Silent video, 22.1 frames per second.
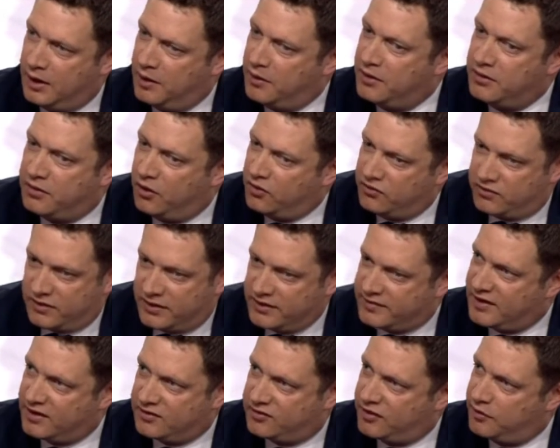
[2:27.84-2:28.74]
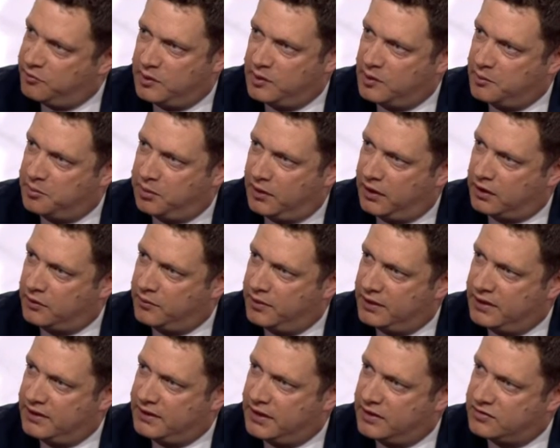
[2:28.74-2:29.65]
those are the tests they've been applying
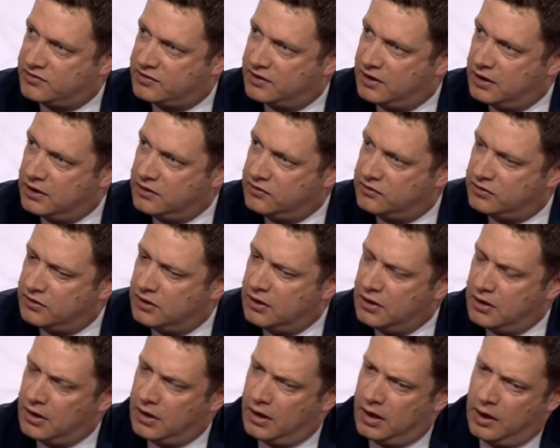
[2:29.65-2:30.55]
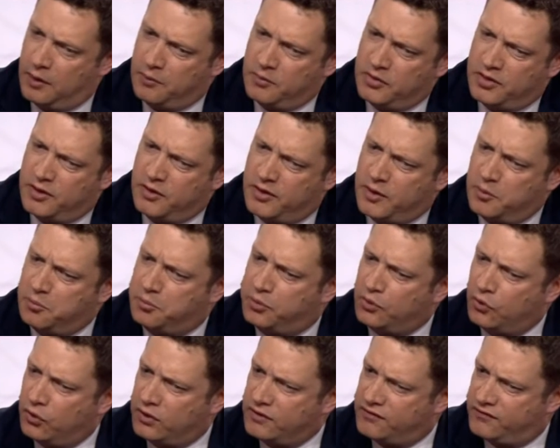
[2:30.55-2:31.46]
already at that stage. The
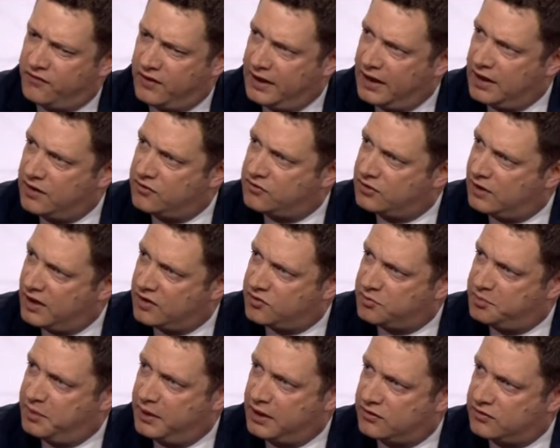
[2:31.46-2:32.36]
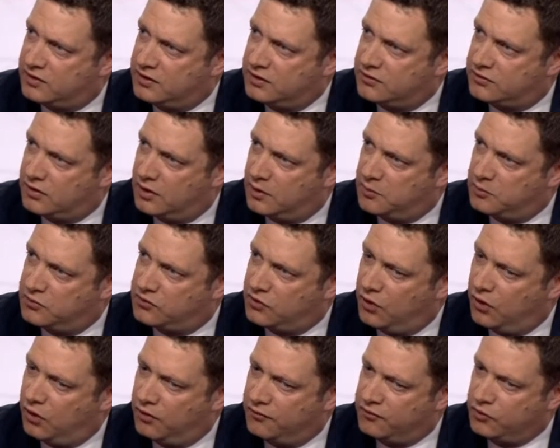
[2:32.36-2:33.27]
broader financial aspects in terms
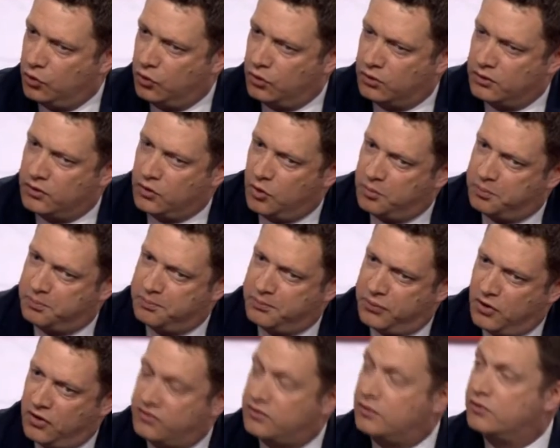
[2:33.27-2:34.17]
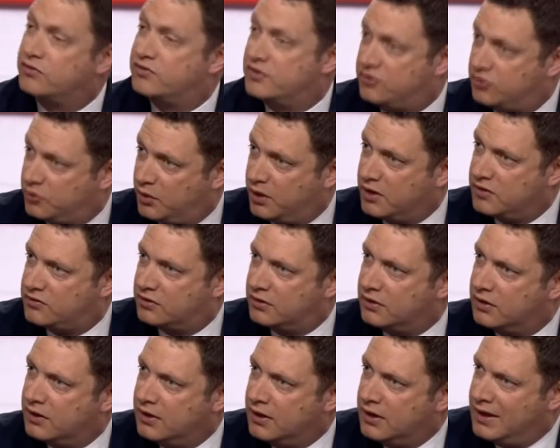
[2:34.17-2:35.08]
of your personal
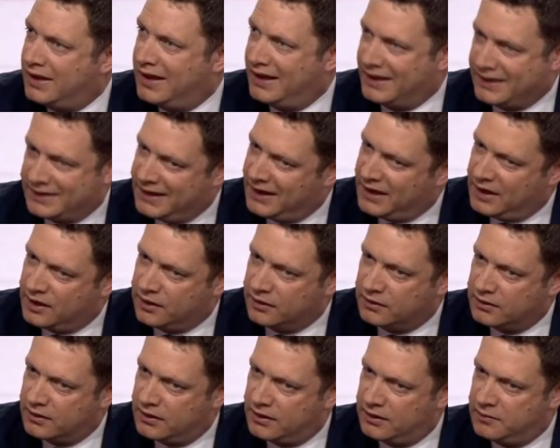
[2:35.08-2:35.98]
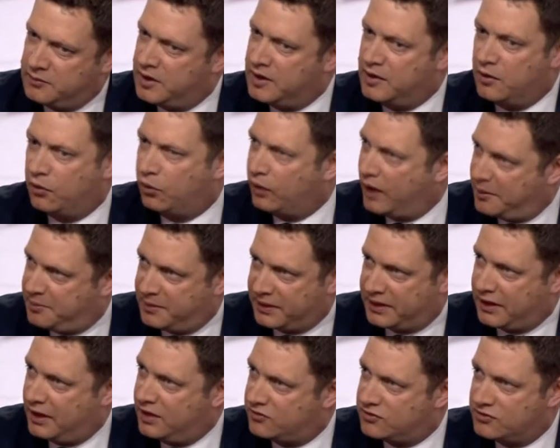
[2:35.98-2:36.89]
situation, again, in all
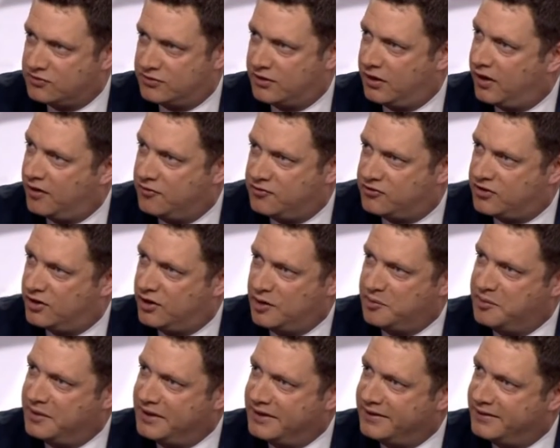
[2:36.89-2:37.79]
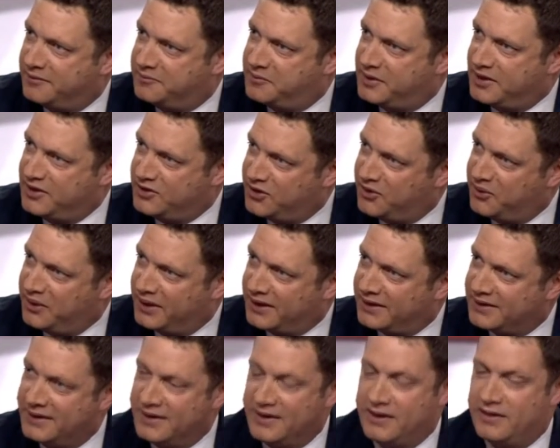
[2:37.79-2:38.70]
applications that I've generally been
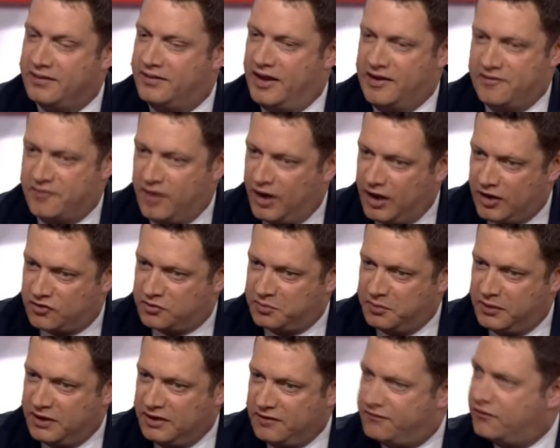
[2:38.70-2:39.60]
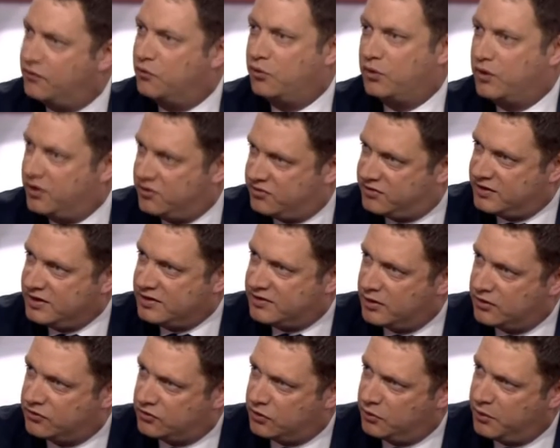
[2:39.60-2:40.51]
doing, they've asked me for all those
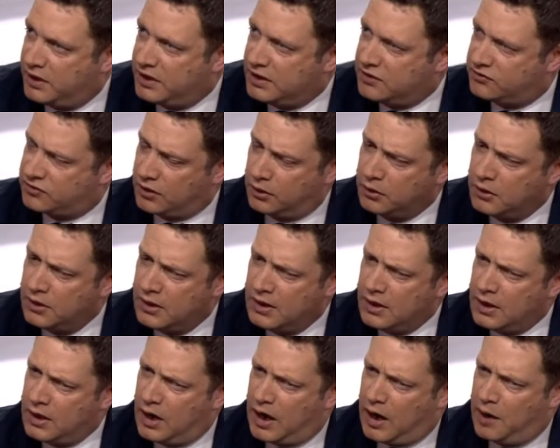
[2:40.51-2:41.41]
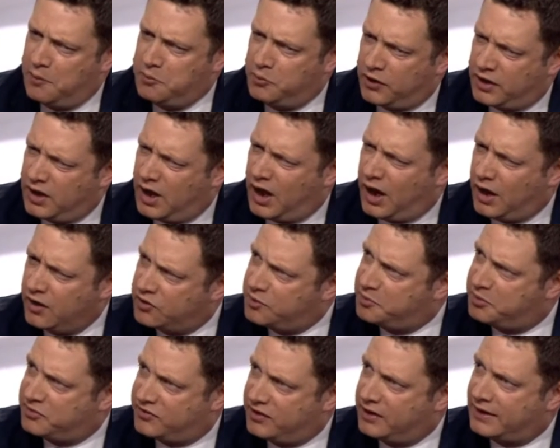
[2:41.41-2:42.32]
details already. So I'm not
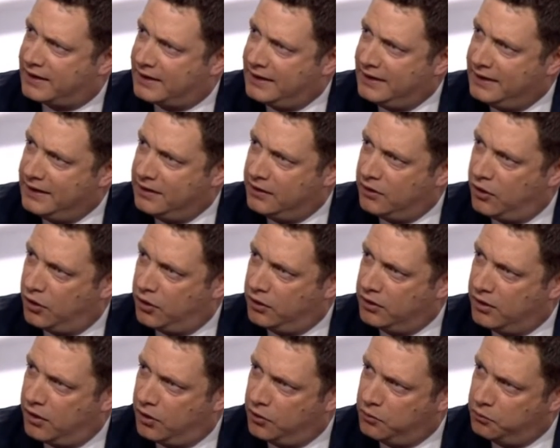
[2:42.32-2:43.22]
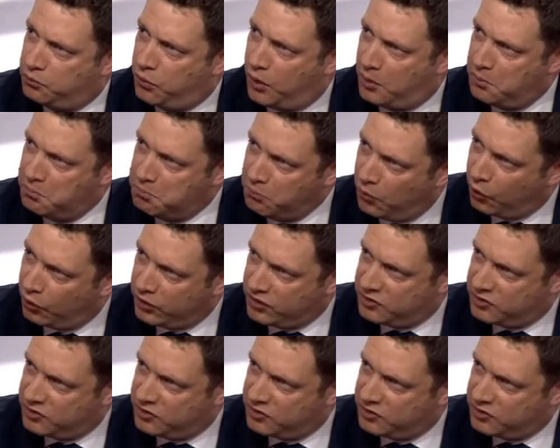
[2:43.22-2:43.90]
100% clear on what more